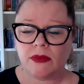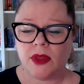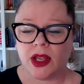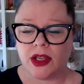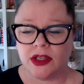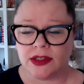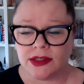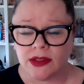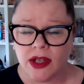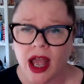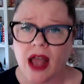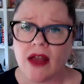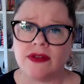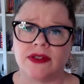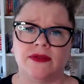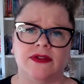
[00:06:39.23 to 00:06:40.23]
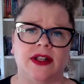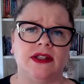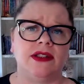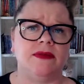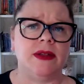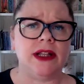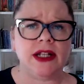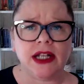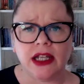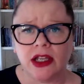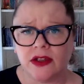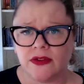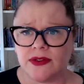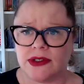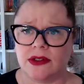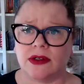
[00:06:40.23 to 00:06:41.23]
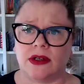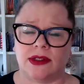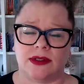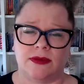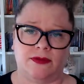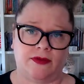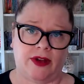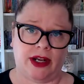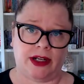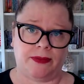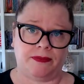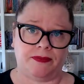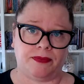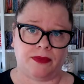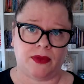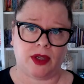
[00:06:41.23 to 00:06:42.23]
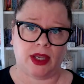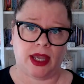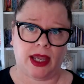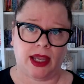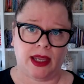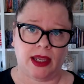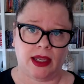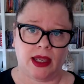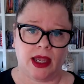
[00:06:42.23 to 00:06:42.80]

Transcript: You still have some flexibility, you've still got some freedom, okay?